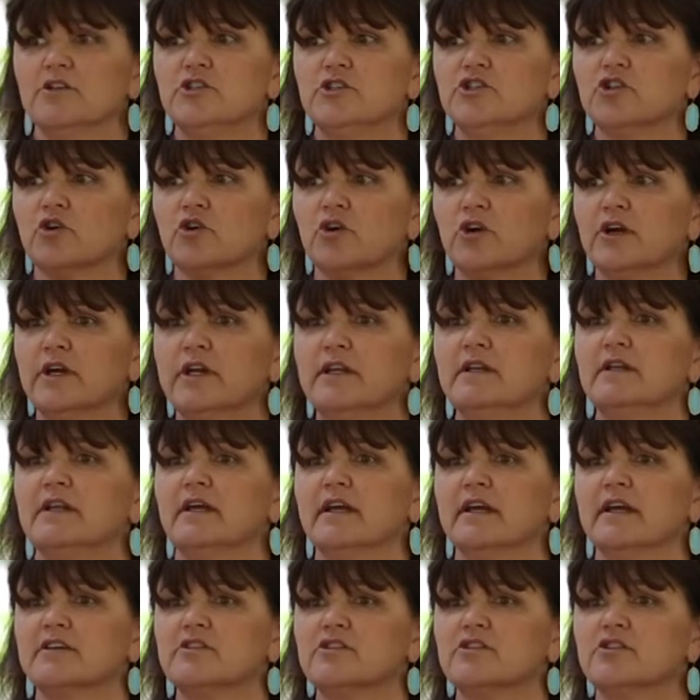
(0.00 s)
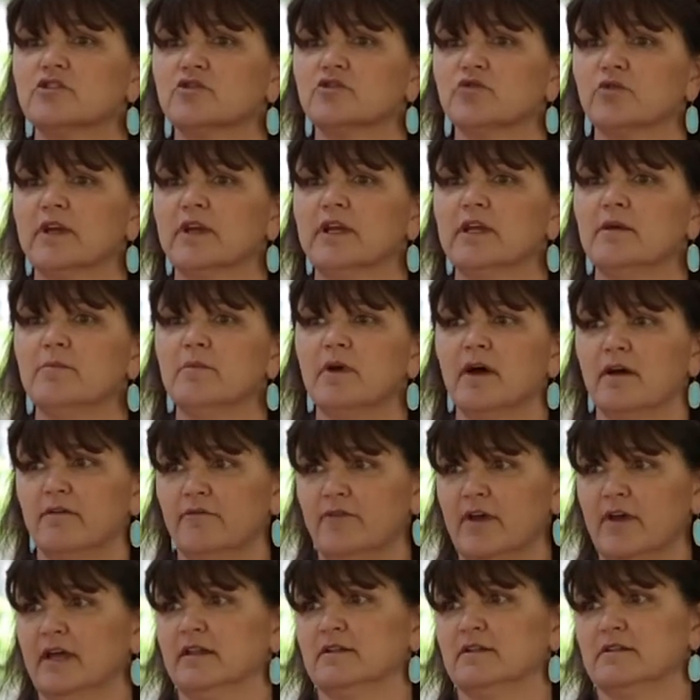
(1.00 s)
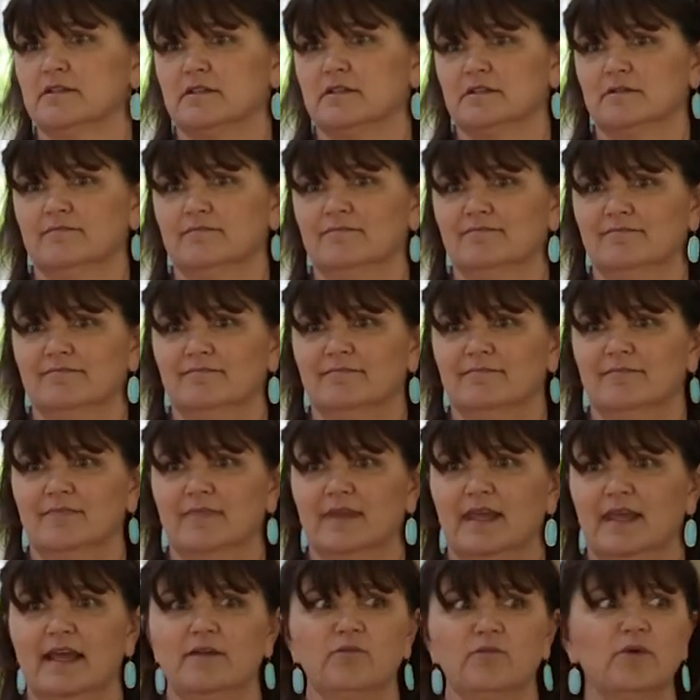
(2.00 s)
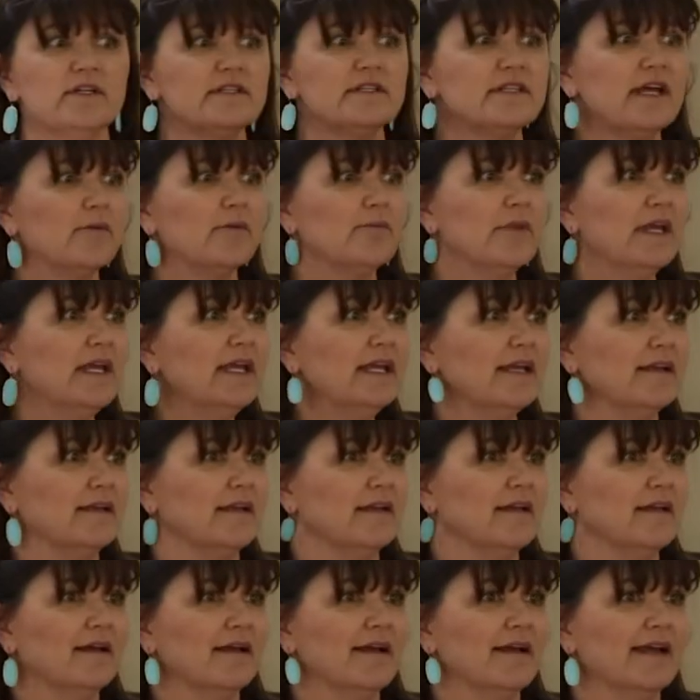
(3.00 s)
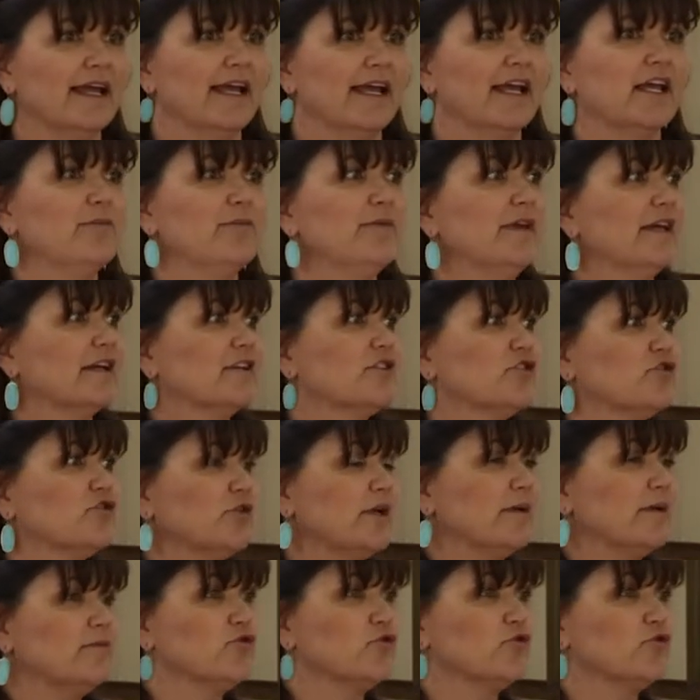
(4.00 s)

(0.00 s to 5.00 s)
during extreme events. And what does that mean? It could be extreme